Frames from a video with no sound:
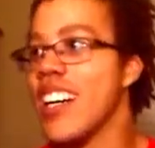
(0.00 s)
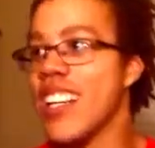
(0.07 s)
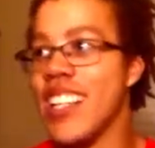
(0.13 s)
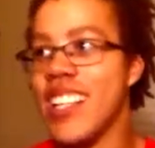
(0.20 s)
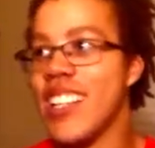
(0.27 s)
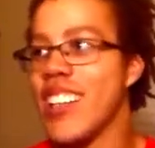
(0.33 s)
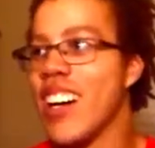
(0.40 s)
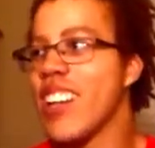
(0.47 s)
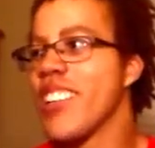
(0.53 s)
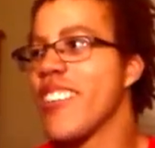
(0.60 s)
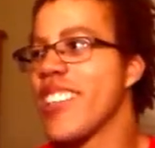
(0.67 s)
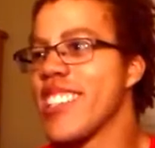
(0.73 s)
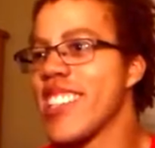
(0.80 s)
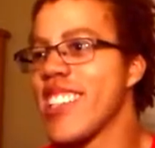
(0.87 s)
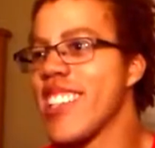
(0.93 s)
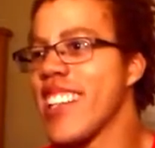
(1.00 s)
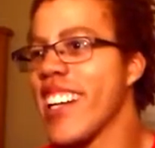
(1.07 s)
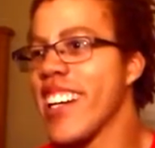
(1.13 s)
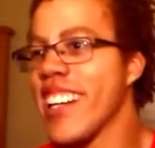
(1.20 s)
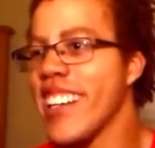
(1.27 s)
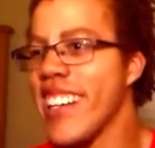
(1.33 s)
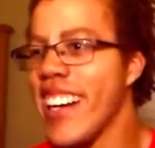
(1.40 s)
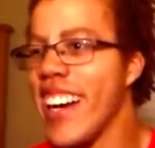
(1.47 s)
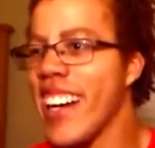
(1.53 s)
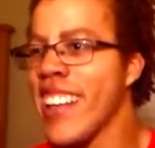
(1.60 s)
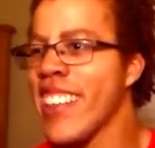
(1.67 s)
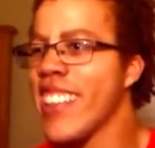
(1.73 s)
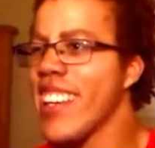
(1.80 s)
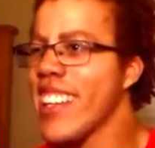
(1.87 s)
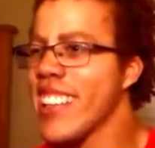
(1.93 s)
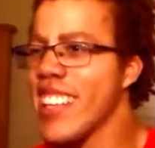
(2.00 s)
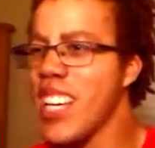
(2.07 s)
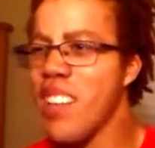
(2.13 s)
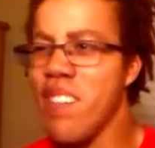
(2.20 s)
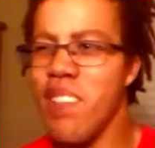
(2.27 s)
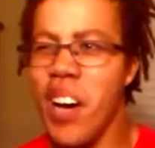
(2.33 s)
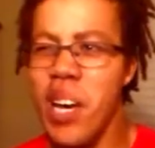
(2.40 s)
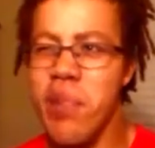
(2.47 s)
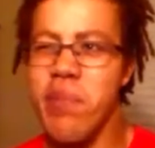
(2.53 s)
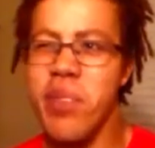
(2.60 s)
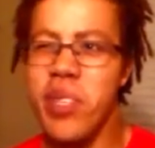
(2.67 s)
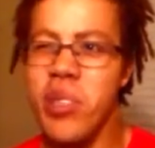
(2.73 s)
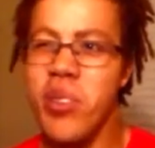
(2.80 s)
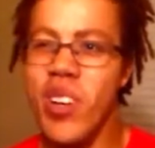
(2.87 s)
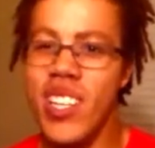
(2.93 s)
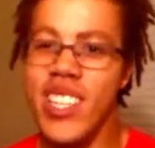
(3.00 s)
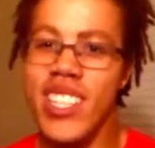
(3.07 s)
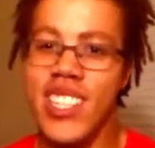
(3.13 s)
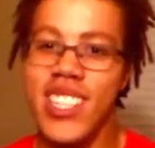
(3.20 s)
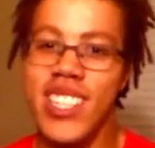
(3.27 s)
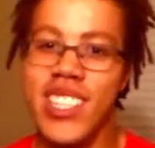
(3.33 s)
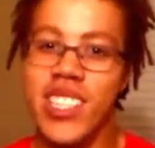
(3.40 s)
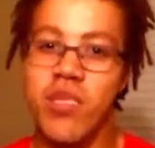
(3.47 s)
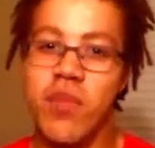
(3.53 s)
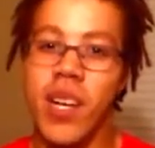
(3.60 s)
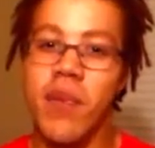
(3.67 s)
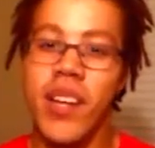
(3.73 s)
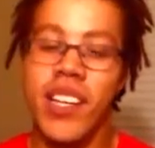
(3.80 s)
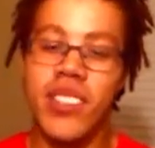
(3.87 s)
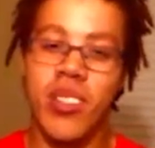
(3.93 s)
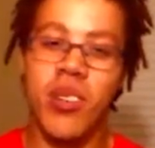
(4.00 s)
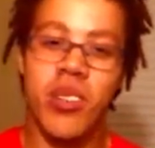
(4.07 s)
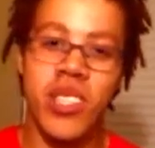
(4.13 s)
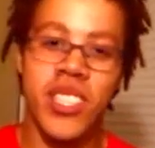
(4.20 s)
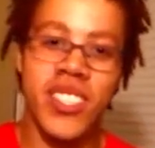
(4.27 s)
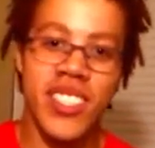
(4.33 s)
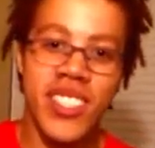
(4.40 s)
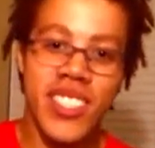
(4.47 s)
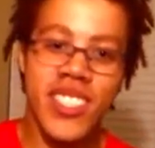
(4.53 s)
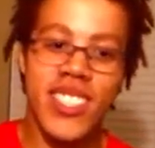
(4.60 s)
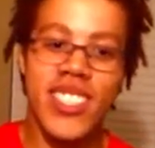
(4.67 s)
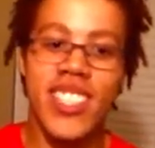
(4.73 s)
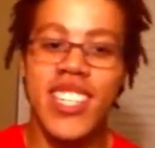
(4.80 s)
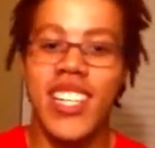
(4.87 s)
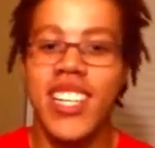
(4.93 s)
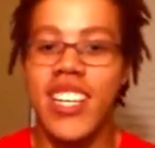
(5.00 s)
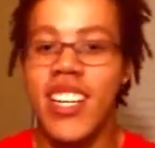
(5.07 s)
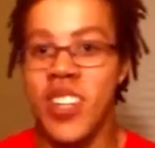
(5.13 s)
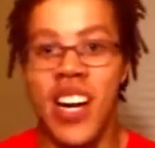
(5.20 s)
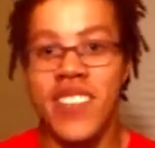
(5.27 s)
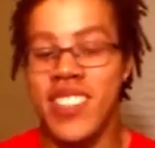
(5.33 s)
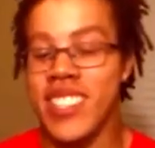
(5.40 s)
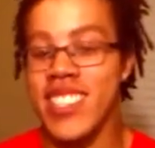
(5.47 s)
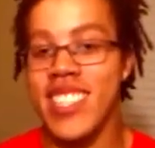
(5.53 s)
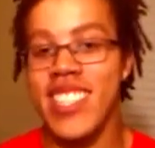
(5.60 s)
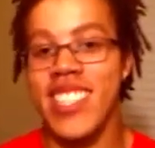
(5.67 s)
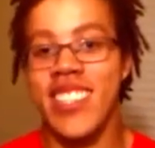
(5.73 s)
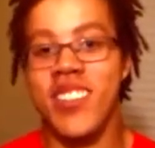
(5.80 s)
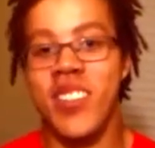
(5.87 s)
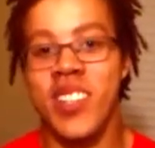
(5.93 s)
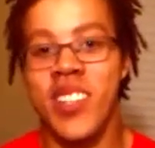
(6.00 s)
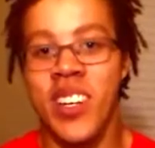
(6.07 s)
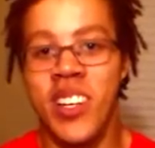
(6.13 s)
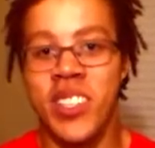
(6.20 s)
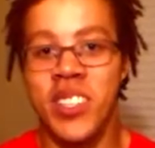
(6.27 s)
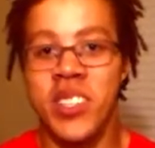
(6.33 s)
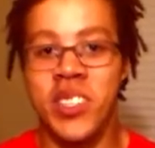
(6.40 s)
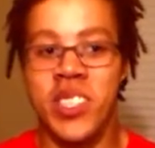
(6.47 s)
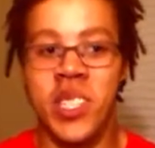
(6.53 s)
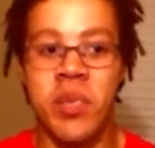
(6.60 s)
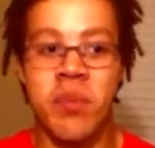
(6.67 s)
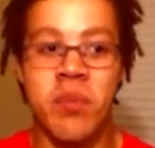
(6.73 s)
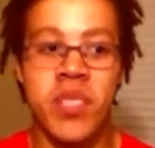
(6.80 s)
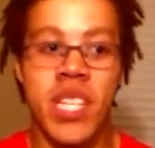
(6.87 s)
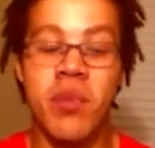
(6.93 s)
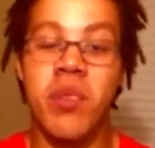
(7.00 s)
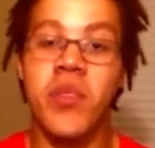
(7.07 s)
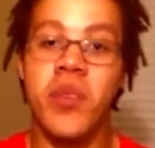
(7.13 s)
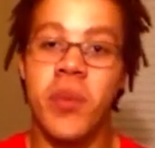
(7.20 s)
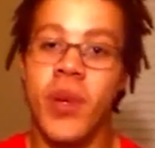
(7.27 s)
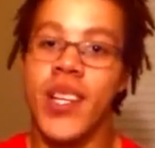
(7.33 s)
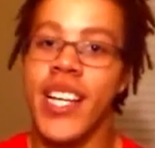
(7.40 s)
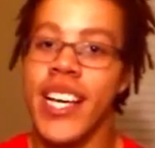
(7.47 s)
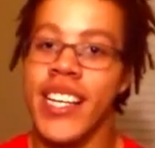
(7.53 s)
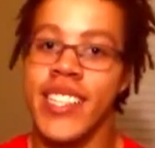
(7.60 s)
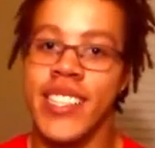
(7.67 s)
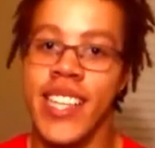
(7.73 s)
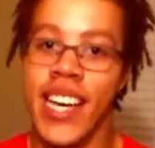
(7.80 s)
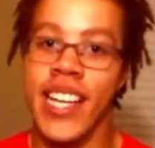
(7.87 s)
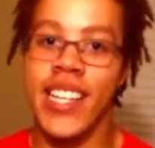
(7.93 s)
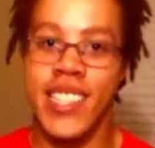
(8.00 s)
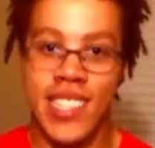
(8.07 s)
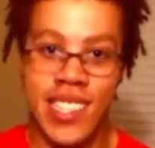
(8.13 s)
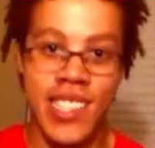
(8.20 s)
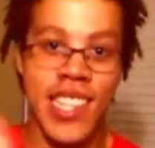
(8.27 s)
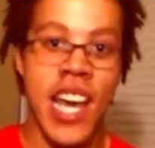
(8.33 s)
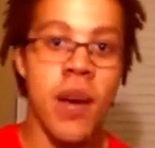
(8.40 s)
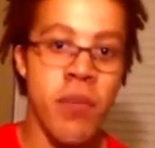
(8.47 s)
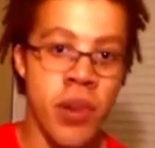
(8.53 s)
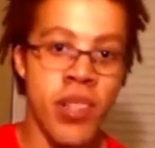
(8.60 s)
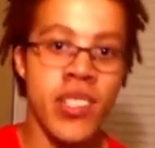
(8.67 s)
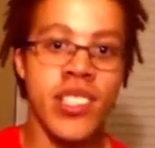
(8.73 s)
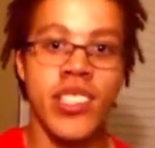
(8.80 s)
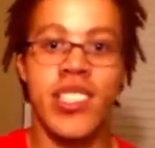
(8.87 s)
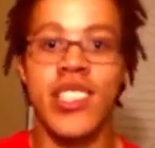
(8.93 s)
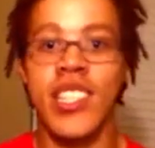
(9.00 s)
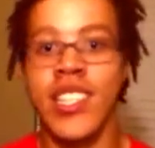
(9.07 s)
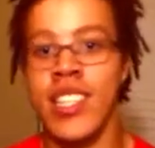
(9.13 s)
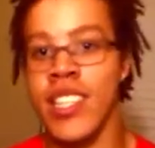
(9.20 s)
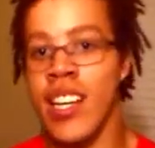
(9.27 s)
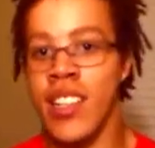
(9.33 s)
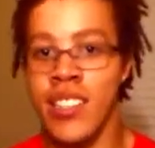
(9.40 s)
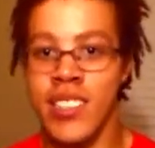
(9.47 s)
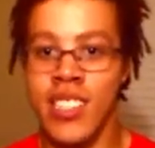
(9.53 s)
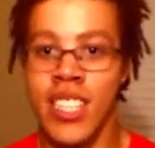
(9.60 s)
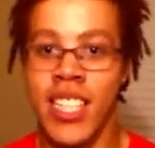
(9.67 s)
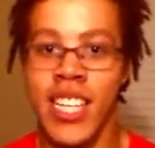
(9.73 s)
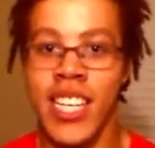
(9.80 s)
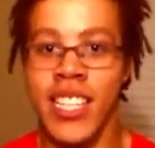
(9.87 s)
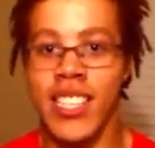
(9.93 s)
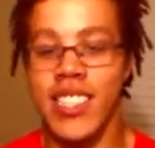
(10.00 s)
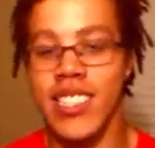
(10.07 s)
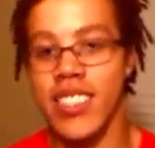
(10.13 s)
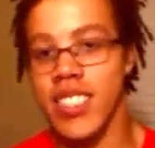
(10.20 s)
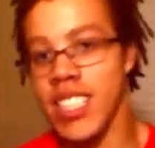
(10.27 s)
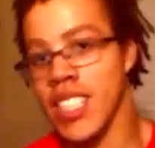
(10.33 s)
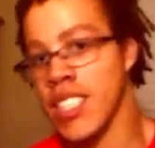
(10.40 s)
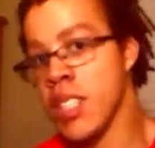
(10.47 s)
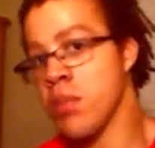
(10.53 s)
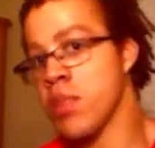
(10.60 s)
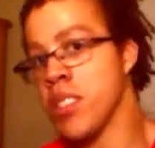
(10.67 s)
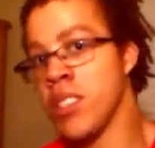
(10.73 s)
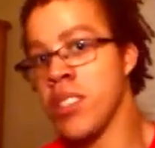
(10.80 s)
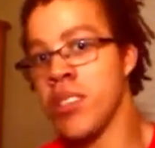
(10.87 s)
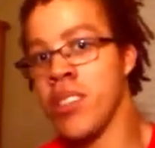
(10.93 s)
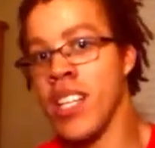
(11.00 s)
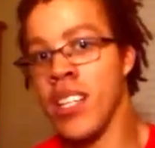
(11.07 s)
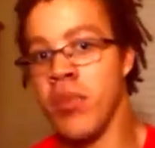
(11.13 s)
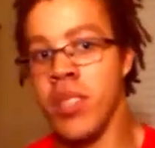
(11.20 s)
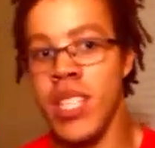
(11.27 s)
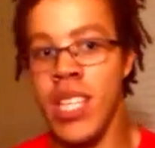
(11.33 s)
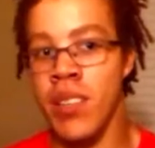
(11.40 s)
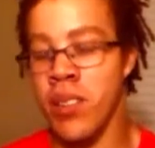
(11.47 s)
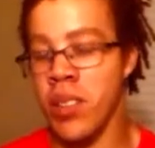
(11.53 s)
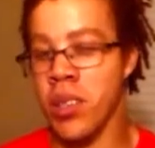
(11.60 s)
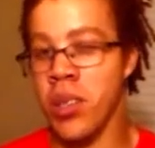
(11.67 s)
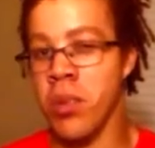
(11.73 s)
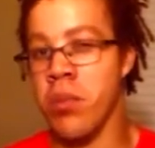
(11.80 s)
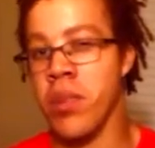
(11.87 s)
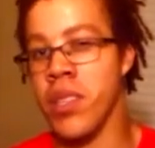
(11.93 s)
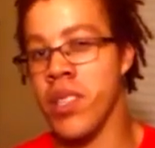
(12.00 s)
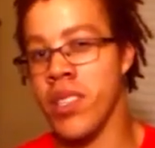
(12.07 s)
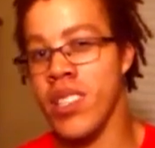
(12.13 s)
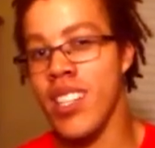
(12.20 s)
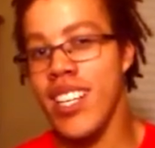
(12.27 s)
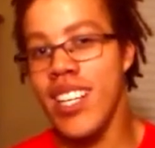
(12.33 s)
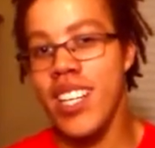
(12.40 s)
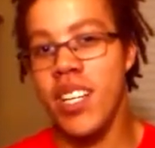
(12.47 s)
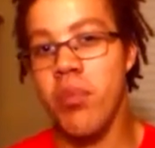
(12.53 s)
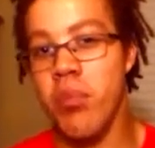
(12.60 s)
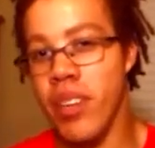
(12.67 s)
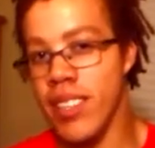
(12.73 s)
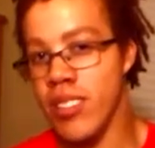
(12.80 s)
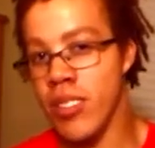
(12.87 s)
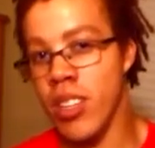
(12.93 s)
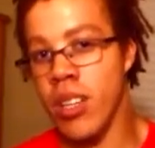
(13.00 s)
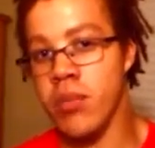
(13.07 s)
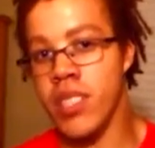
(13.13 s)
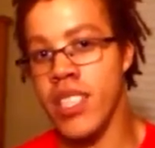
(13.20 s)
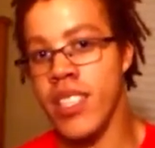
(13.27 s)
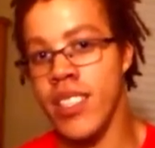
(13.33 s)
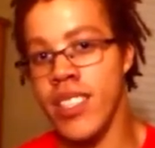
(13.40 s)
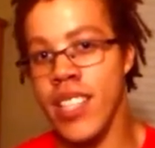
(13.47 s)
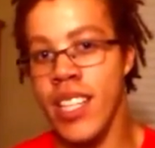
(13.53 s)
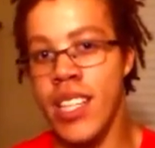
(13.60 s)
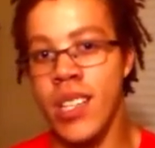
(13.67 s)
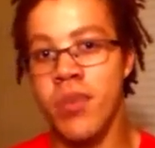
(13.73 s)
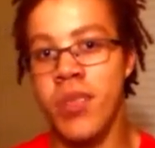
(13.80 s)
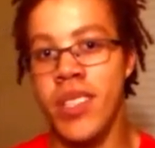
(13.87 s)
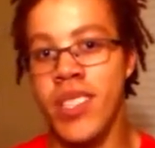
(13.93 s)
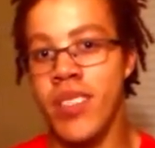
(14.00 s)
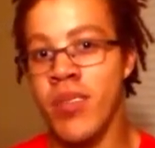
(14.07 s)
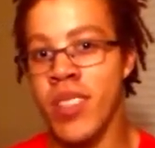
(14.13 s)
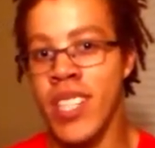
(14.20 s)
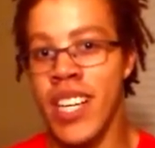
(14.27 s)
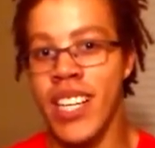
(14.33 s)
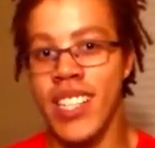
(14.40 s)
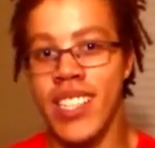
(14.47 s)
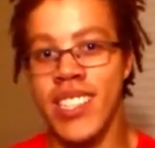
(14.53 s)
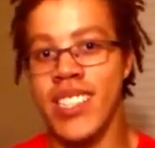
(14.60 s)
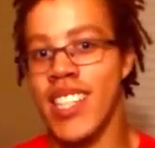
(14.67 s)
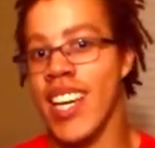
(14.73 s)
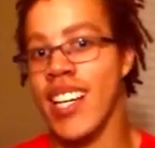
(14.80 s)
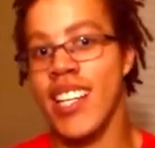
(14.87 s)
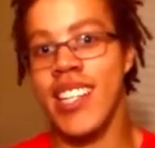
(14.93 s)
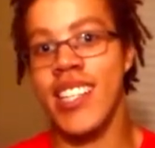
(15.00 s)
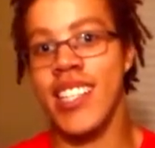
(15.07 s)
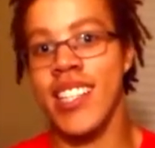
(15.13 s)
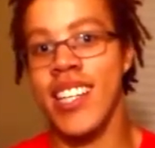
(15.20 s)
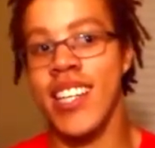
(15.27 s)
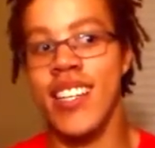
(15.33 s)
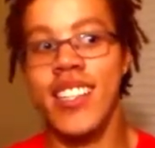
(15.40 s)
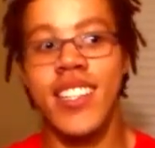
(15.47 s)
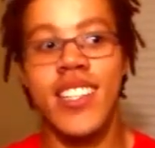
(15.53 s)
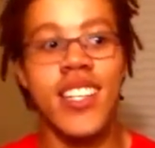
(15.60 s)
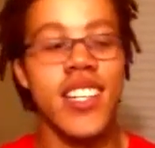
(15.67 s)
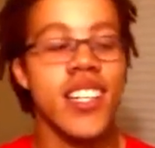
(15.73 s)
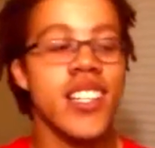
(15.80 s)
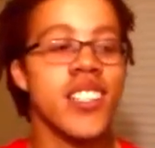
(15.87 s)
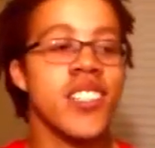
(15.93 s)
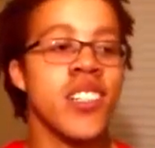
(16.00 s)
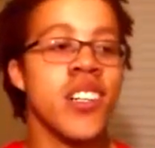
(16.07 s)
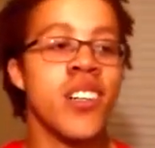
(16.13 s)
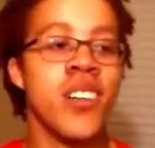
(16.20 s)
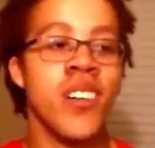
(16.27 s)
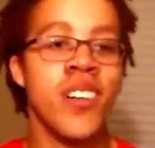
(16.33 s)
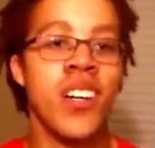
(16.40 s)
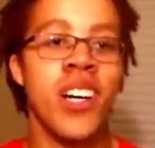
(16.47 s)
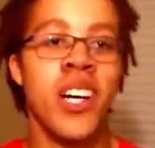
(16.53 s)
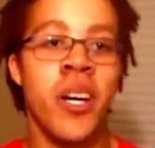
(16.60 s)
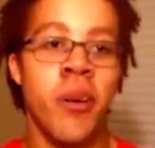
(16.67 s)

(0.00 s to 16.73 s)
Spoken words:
And then there are other ones that you're like, I think that might be who I think it is, but I'm not totally sure. We'll have to see with all those. Some of them are like, yeah, this is that person. And then others are like, it's up to you. Like, we give a little bit of breadcrumbs here and there, but we're not going to say anything yet. So,